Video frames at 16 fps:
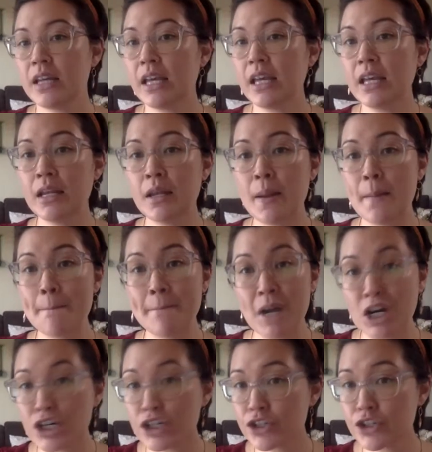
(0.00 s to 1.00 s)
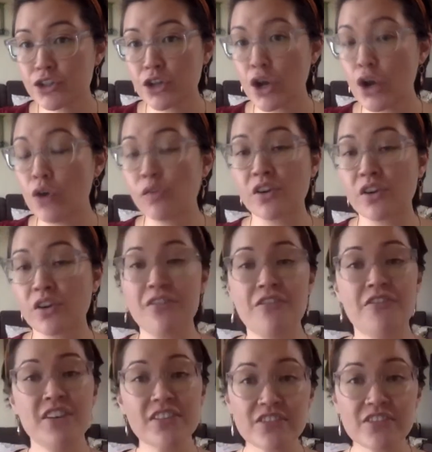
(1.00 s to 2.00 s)
In March, over
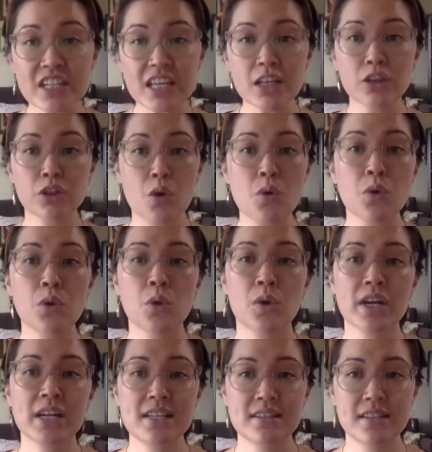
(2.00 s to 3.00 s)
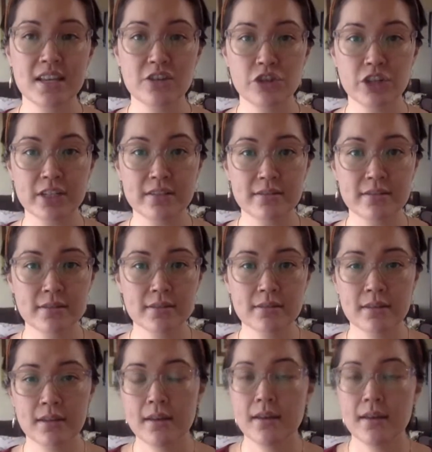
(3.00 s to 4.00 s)
50 local organizations,
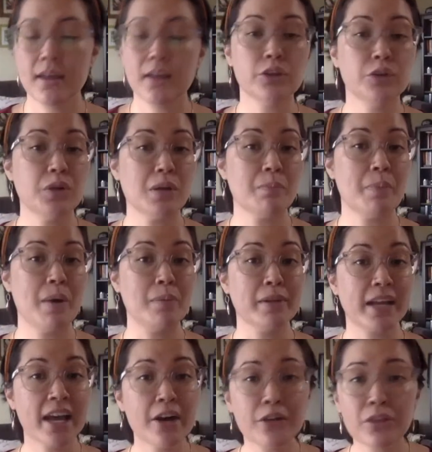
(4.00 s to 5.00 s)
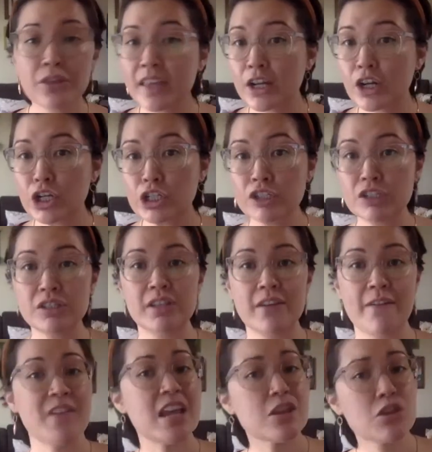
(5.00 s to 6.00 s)
including public health leaders,
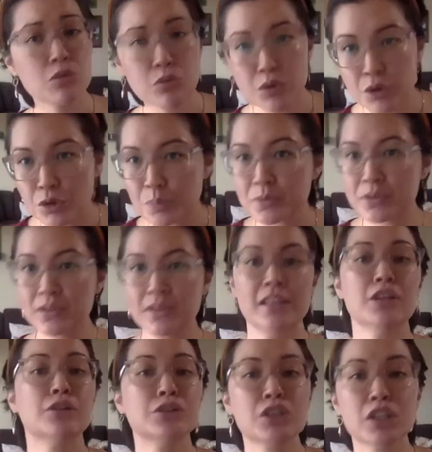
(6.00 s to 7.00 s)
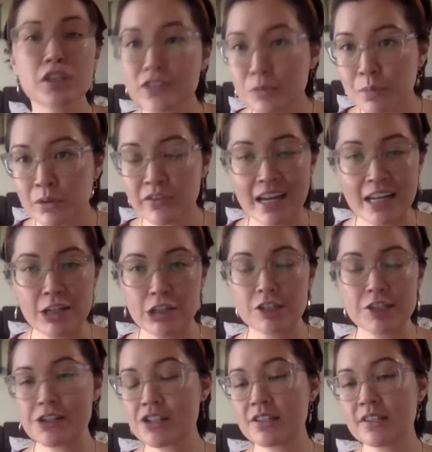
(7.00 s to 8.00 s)
faith groups, legal service
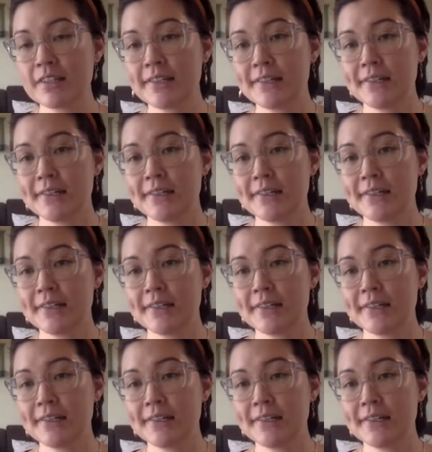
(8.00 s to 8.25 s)
providers,